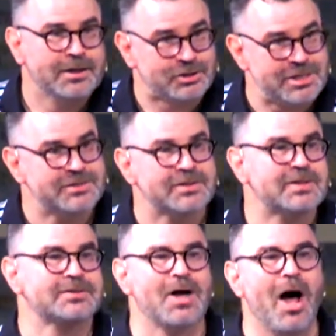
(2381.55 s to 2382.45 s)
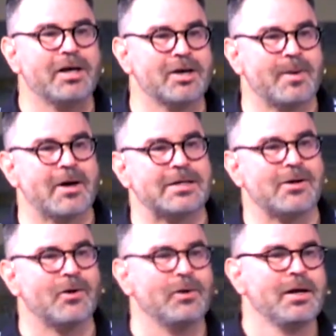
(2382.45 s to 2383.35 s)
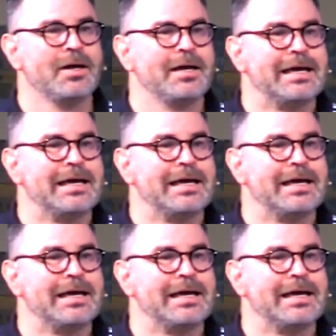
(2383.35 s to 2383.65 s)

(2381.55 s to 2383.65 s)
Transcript: that Jesus is talking about here